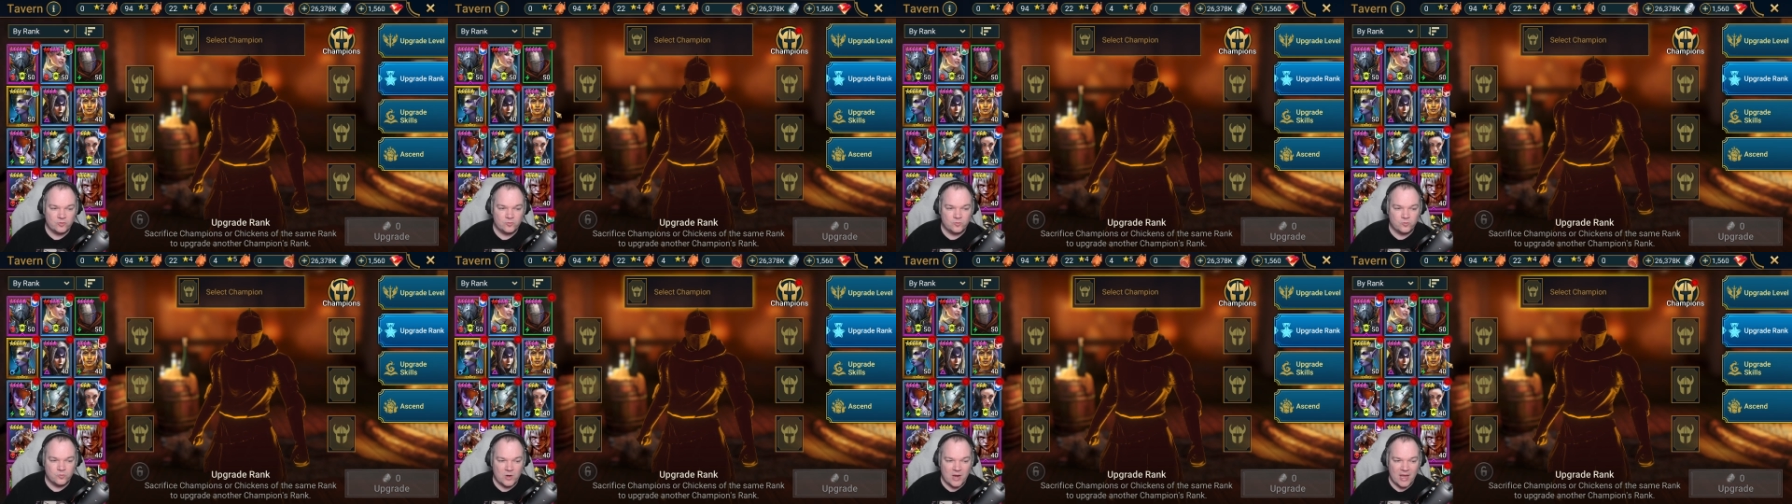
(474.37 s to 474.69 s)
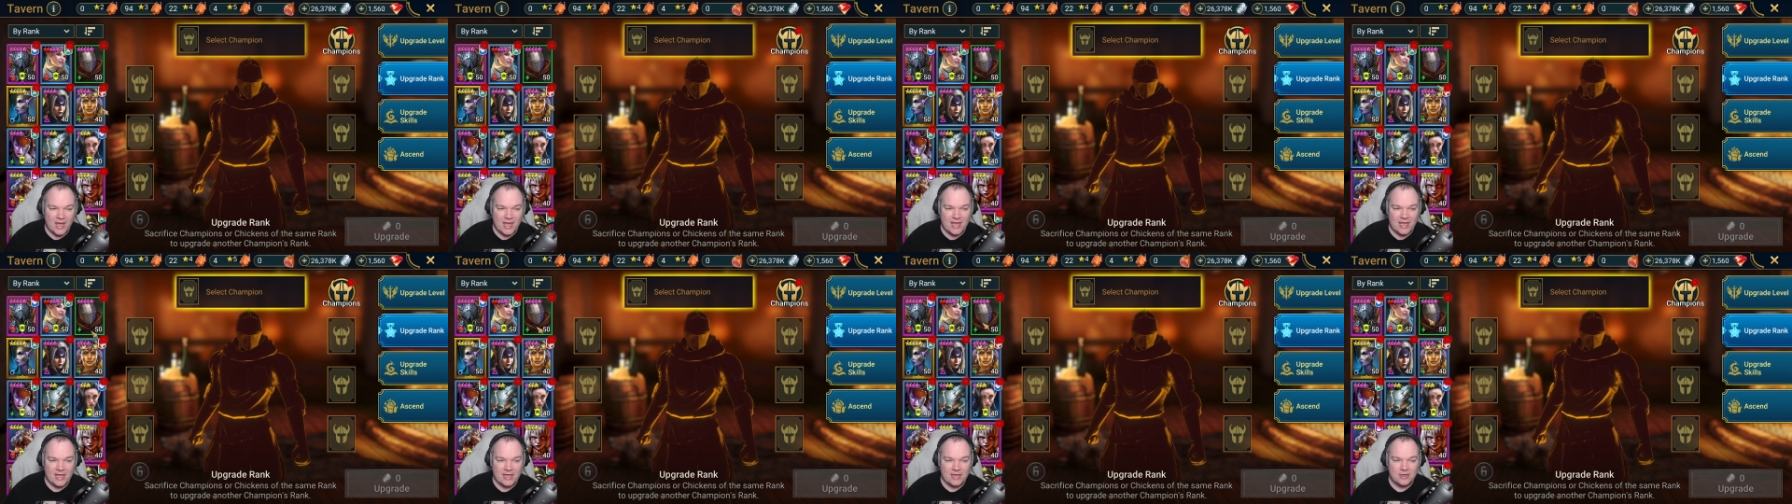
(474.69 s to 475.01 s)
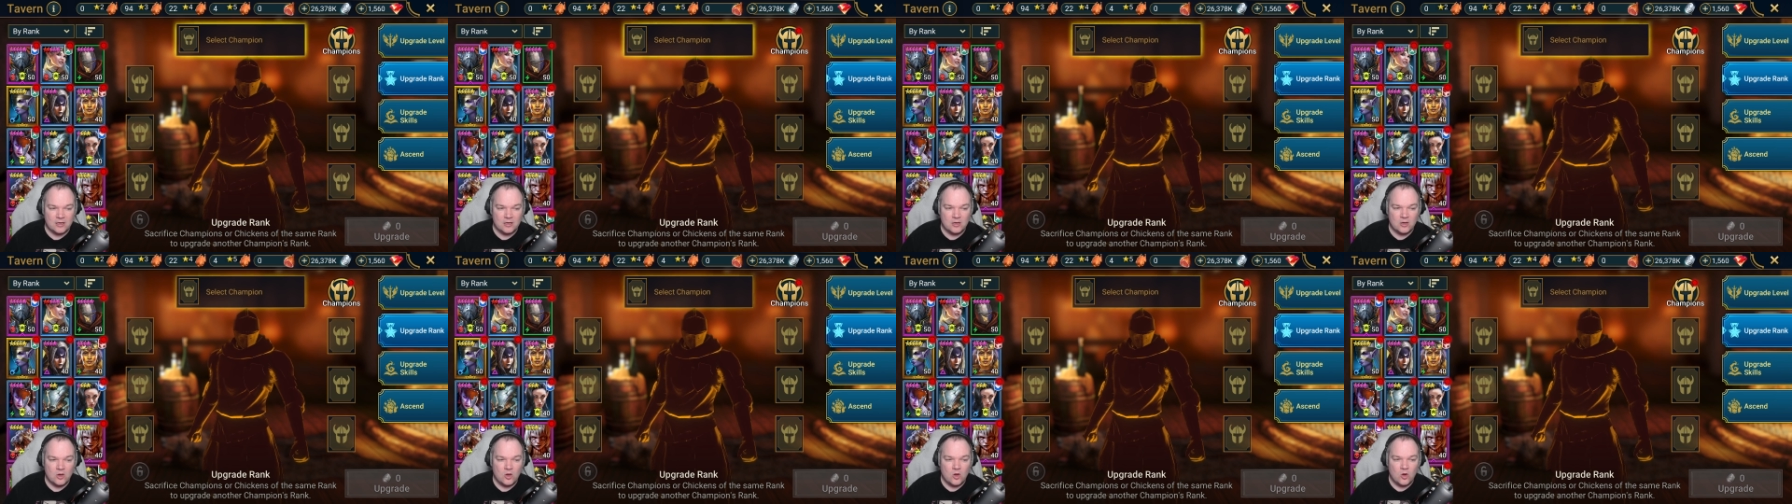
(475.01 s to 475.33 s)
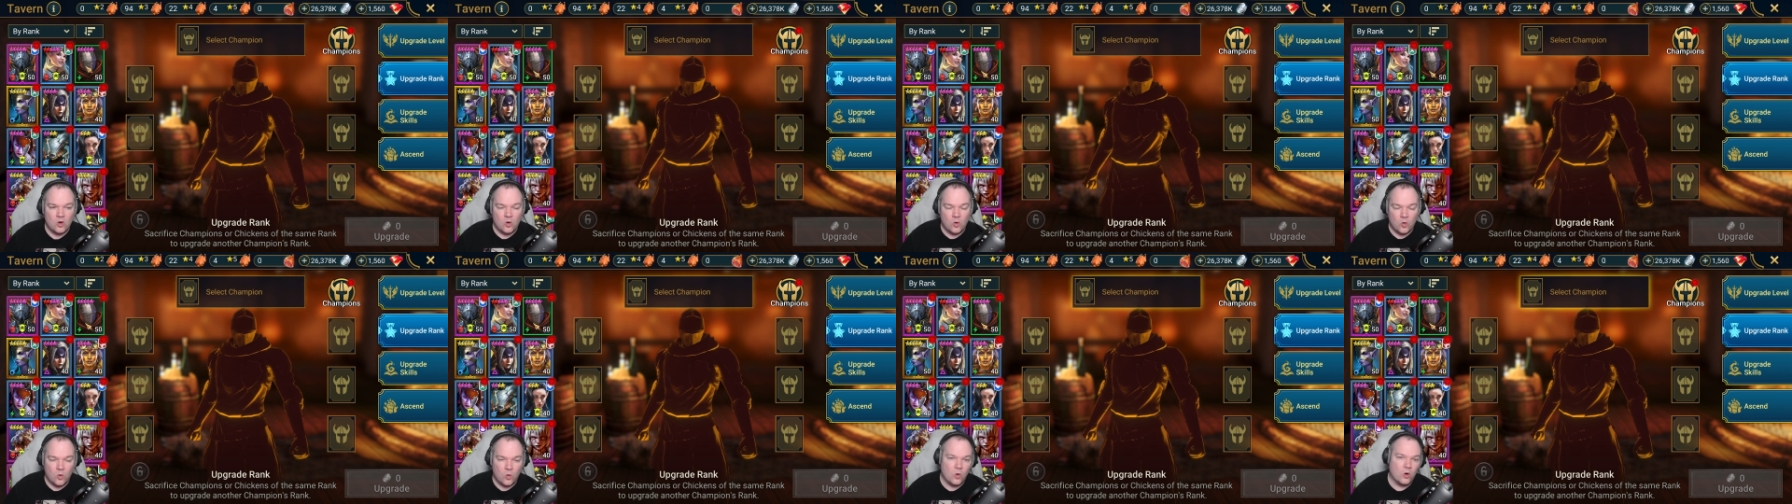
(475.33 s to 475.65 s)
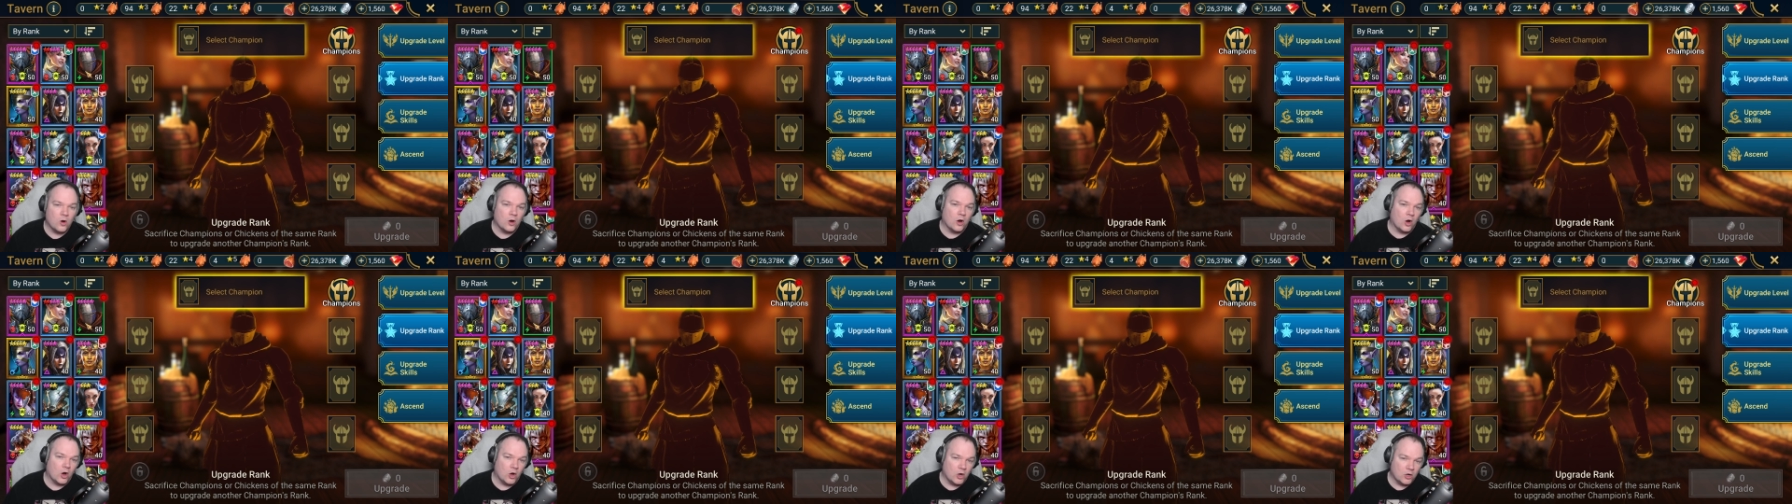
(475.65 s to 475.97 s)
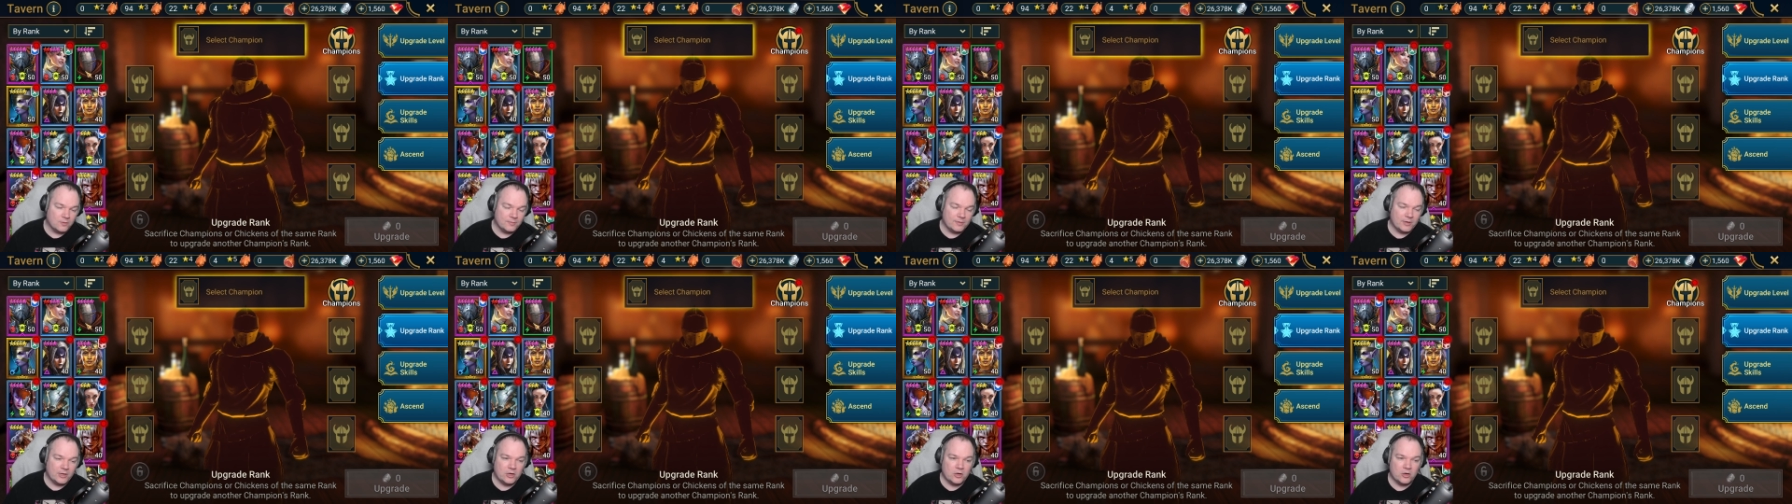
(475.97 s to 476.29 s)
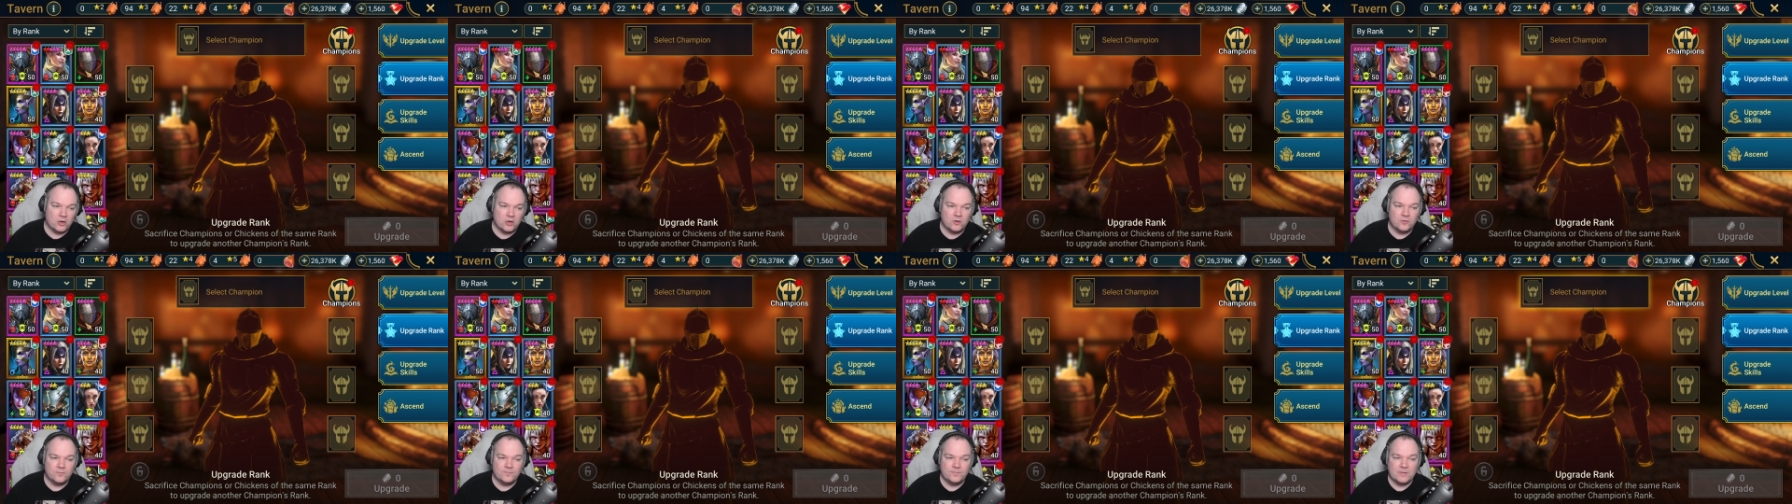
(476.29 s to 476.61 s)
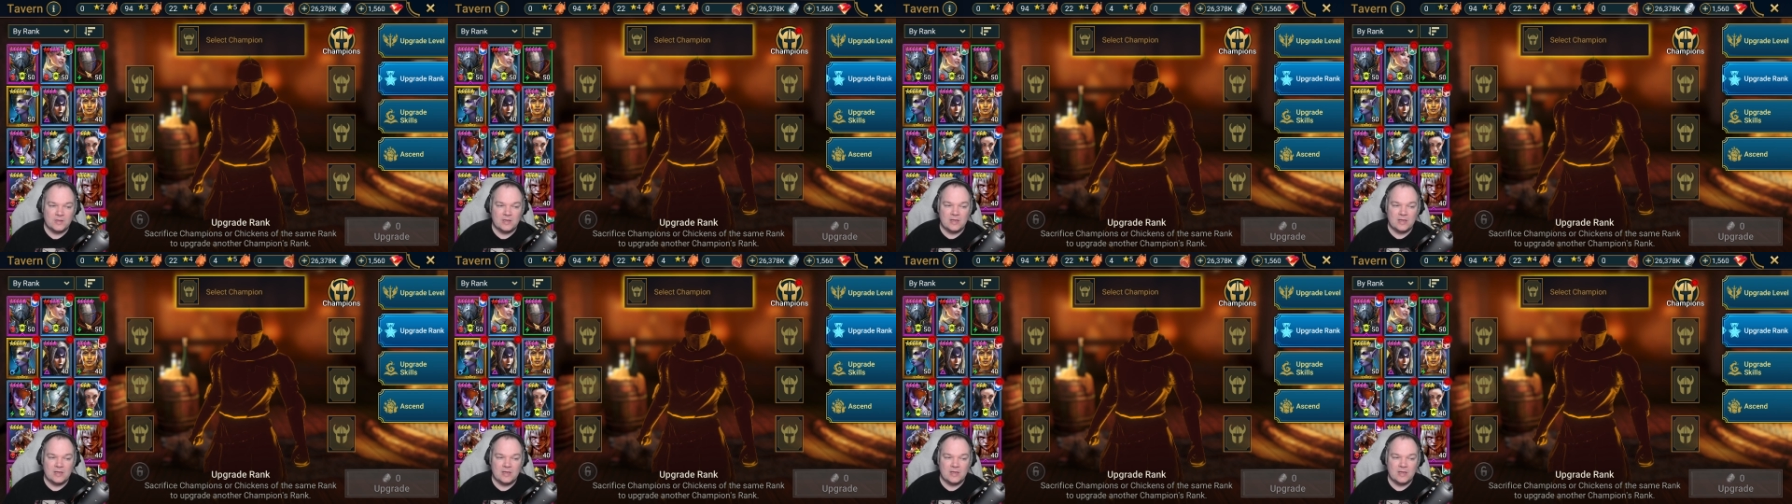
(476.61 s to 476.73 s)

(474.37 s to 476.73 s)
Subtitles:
Ray or Armiger.